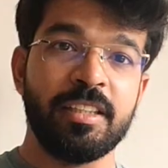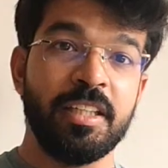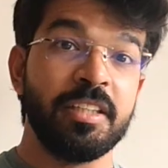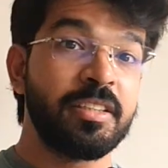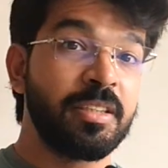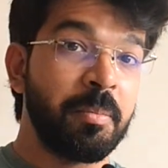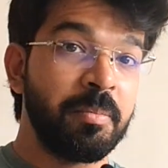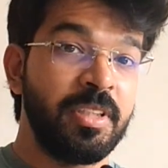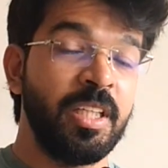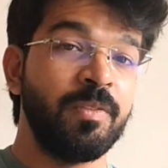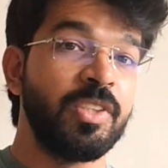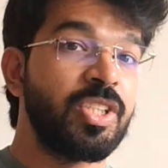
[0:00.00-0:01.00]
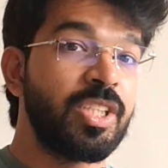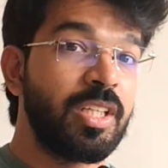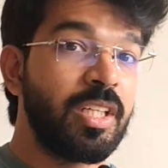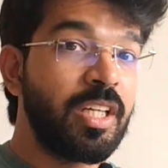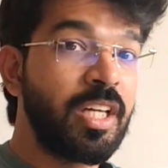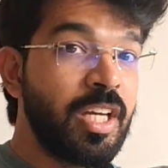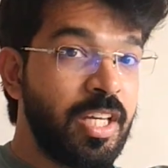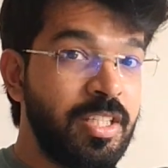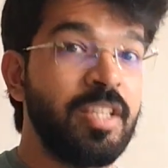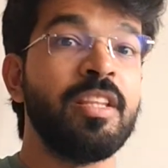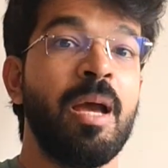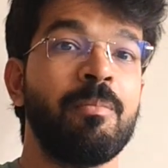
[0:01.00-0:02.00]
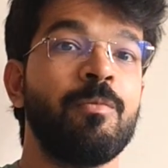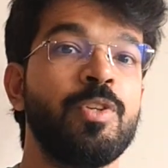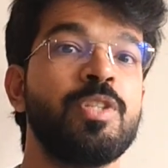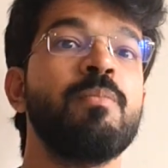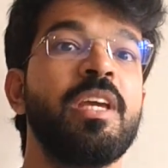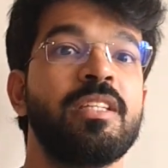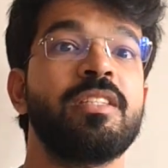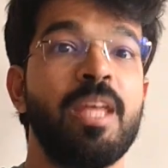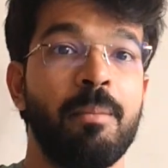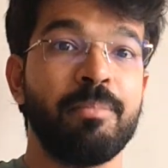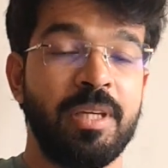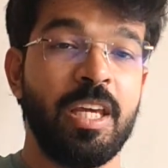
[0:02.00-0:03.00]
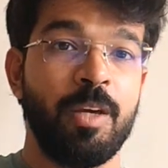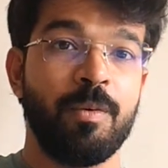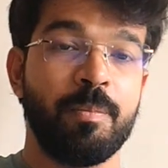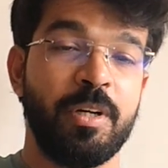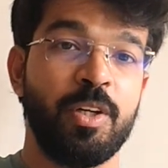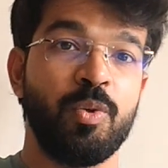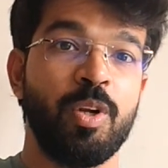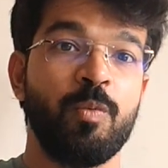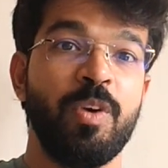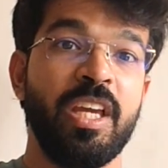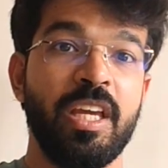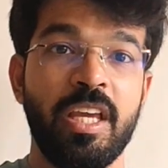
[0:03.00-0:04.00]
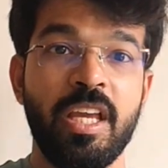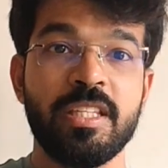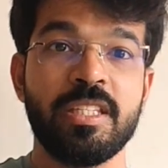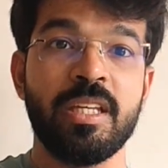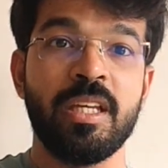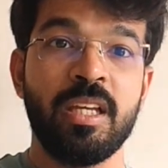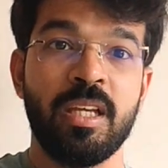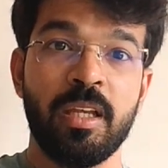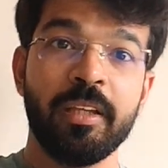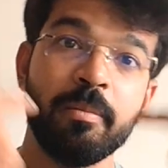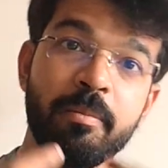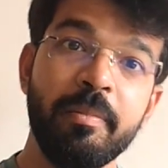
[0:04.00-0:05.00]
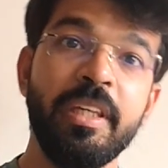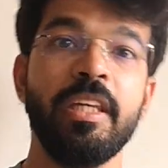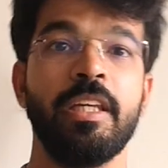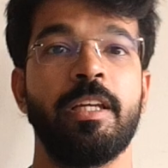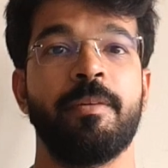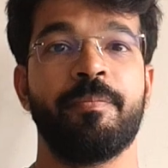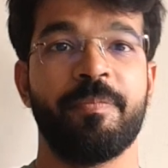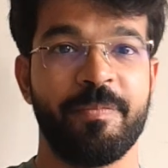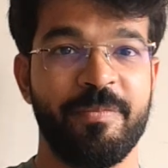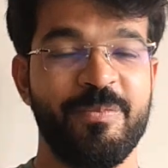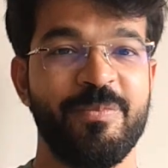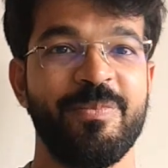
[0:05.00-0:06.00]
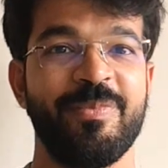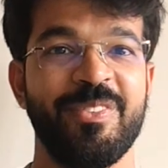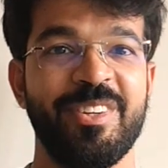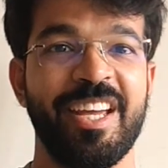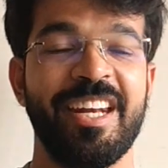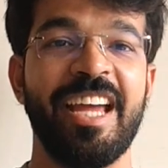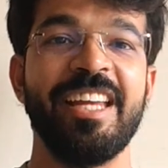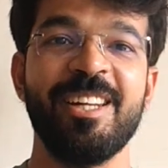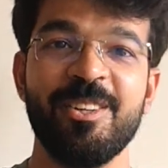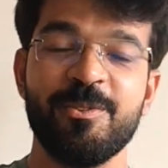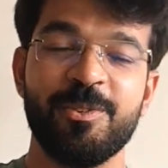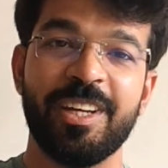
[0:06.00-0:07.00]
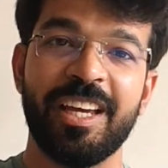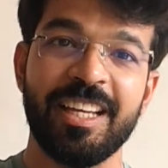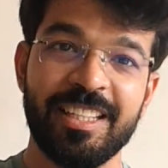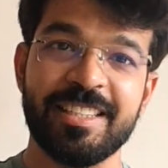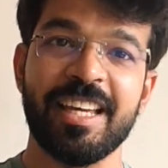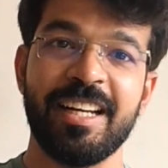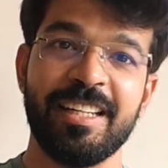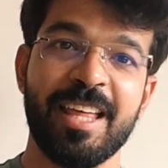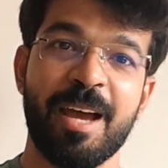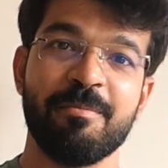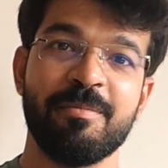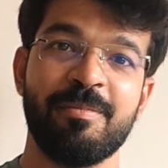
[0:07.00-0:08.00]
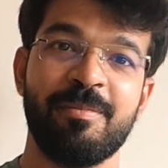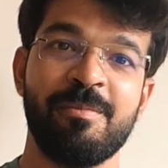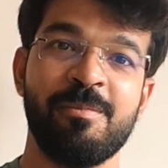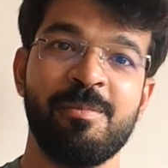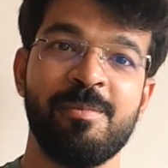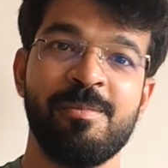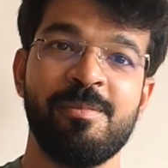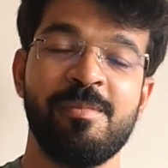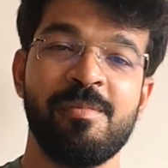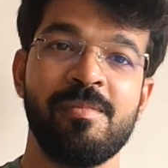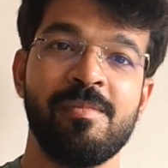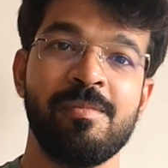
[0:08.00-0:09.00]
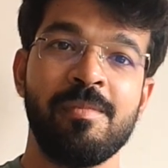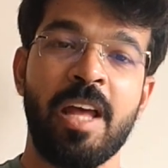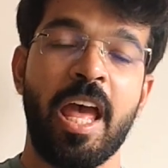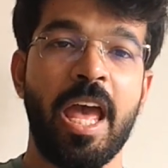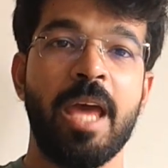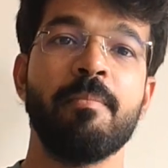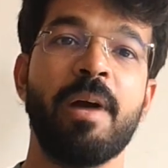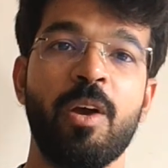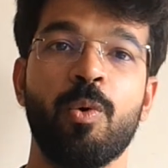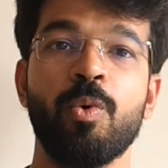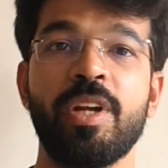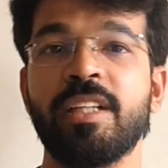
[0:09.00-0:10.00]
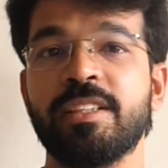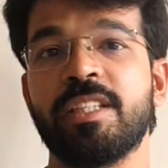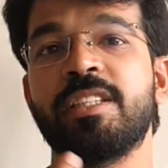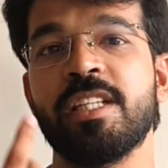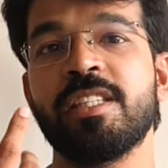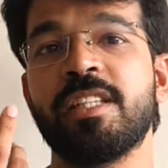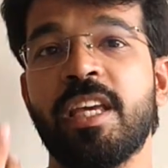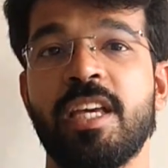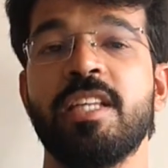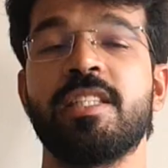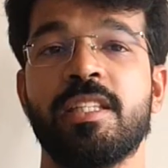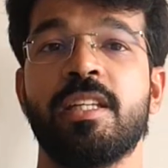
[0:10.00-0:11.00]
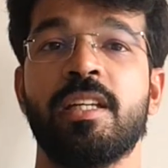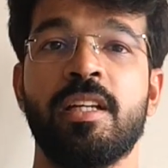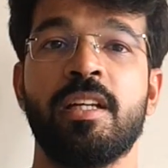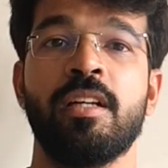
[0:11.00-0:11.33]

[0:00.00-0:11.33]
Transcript: that there is something which is in them which makes them behave a particular way, is me, and I live inside them, and my own existence is